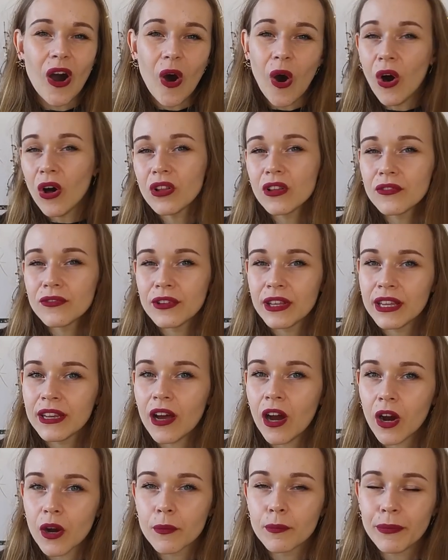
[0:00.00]
All of it
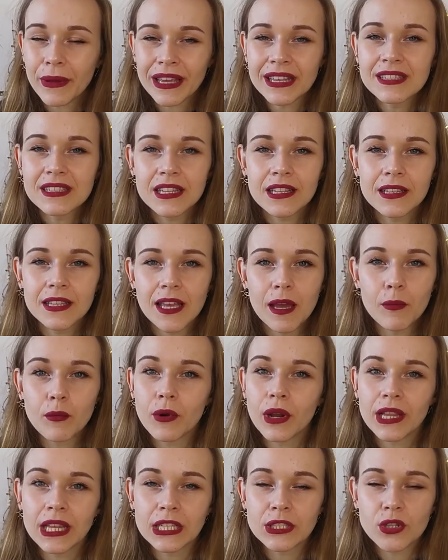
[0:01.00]
are basically
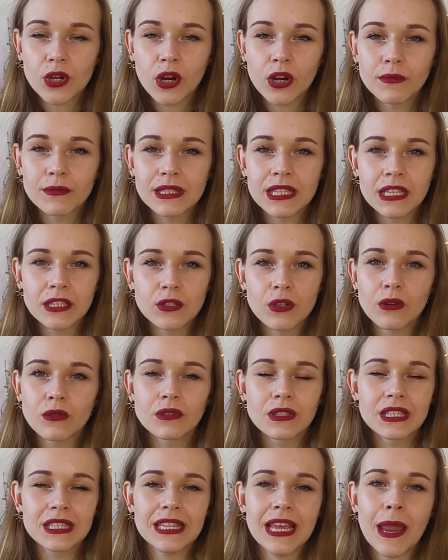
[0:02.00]
umbrella terms that
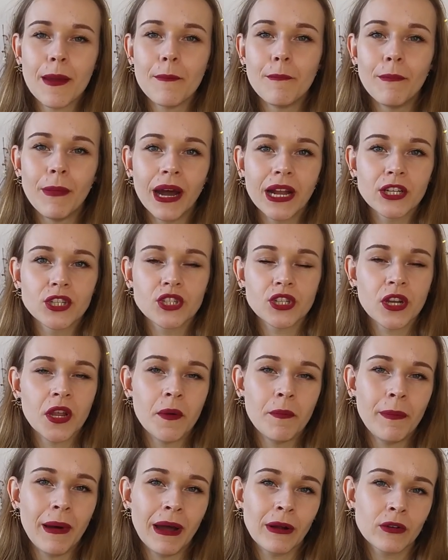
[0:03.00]
don't say much
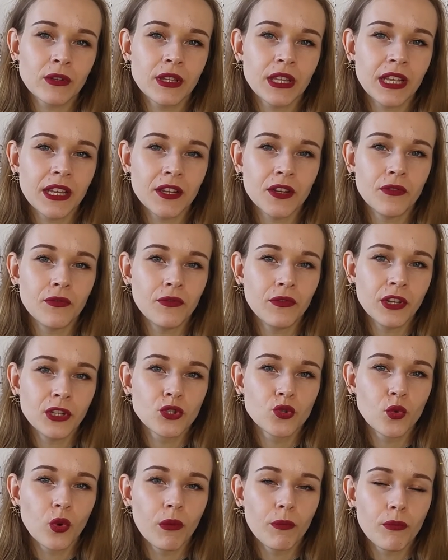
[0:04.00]
about the
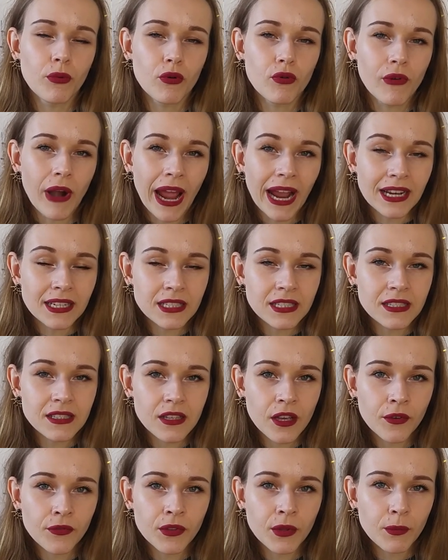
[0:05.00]
individual practice
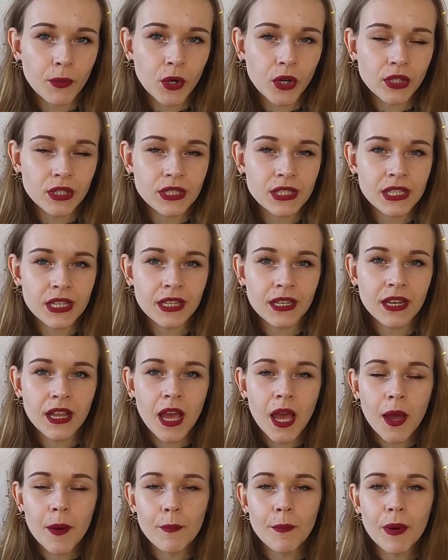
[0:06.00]
of the person,
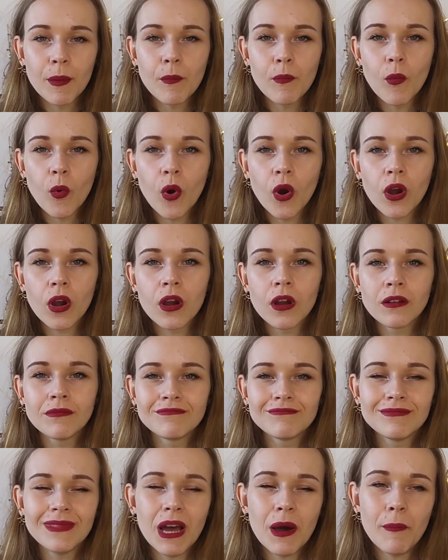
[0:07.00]
but more
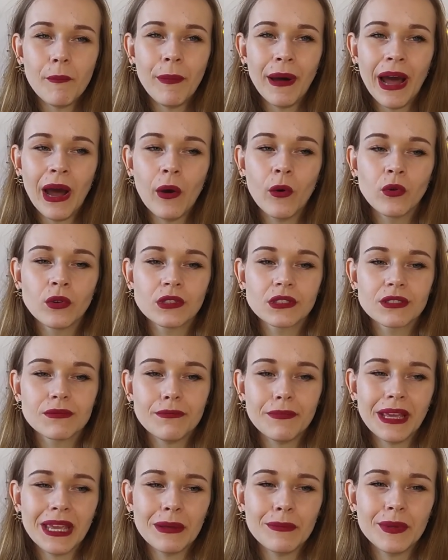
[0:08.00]
about
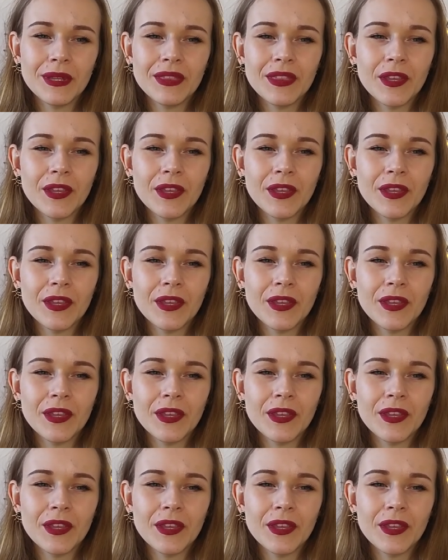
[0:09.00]
maybe